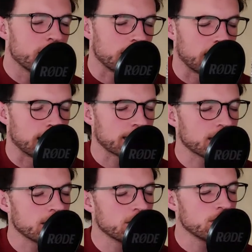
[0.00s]
like
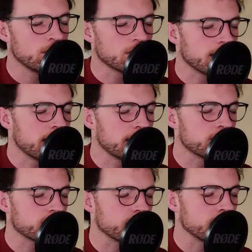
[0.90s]
an old dead
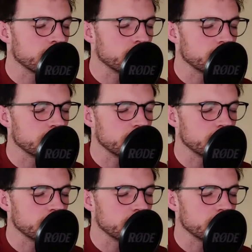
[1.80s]
tree.